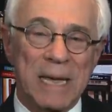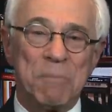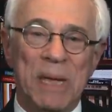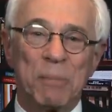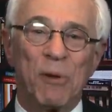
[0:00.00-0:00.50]

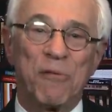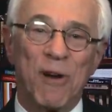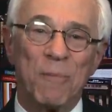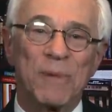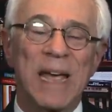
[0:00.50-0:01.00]
people
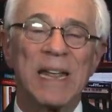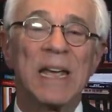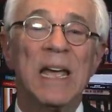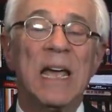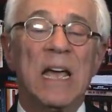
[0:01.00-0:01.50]
from
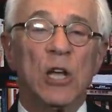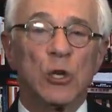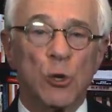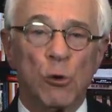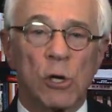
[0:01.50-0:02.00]
getting
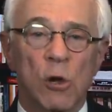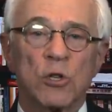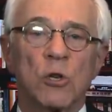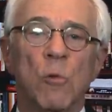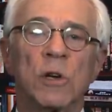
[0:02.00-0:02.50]
too
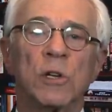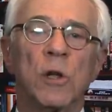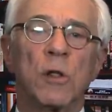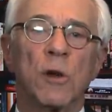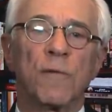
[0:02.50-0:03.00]
close to one
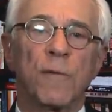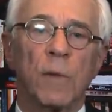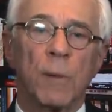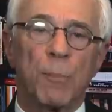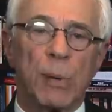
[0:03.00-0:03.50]
another,
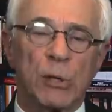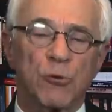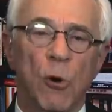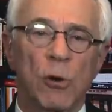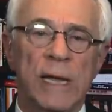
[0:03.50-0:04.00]

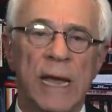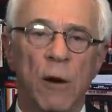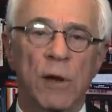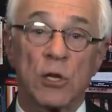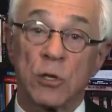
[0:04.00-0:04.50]
patrolling
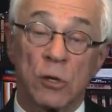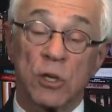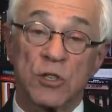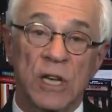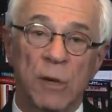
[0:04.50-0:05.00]
areas. You
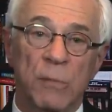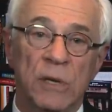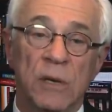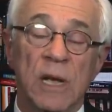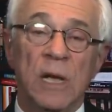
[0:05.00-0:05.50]
can see them
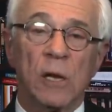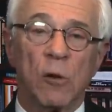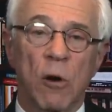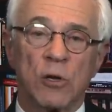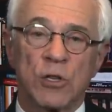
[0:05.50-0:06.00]
in
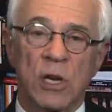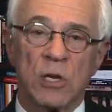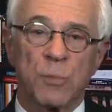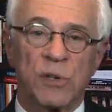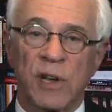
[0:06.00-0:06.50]
large
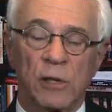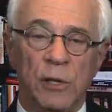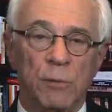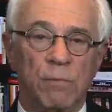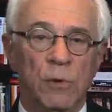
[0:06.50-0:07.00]
cities,
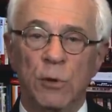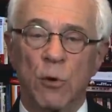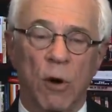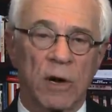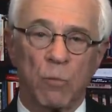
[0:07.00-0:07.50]
particularly New
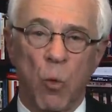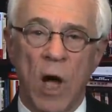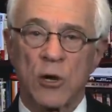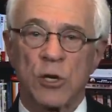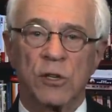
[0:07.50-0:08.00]
York and
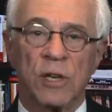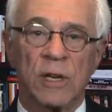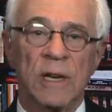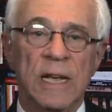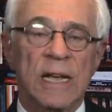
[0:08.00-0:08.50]

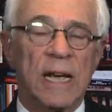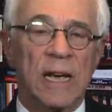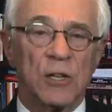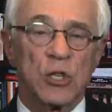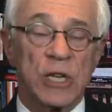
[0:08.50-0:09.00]
Washington
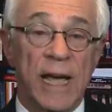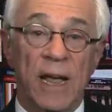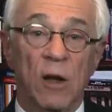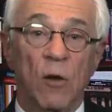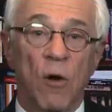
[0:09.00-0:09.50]
and
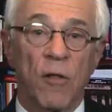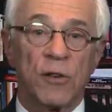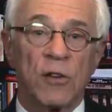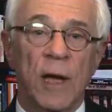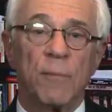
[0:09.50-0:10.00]
Seattle all the
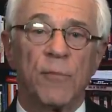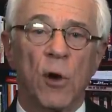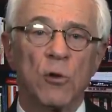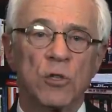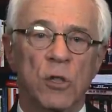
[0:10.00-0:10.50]
time.
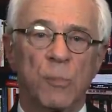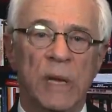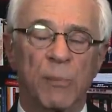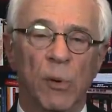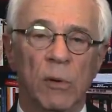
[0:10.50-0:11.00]
Those are the
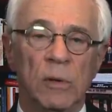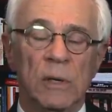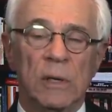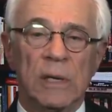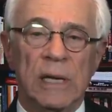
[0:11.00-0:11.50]
people
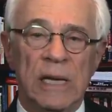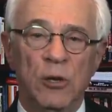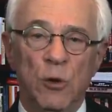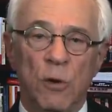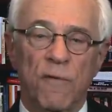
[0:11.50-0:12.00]

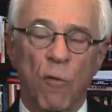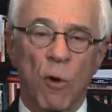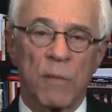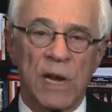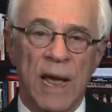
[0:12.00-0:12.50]
in
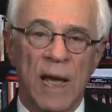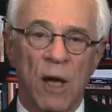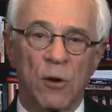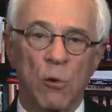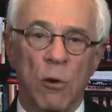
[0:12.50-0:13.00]
uniform and
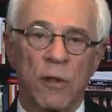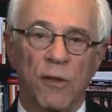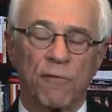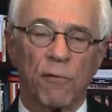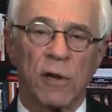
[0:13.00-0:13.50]
out who are on
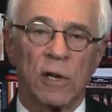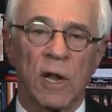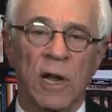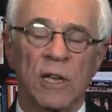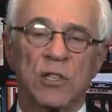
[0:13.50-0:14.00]
the front
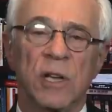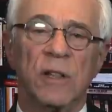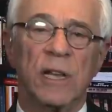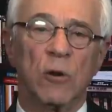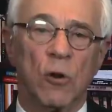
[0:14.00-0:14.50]
lines,
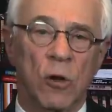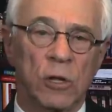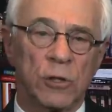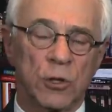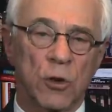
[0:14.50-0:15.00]
and they all
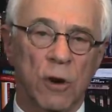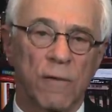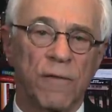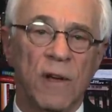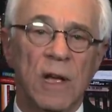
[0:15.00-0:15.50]
deserve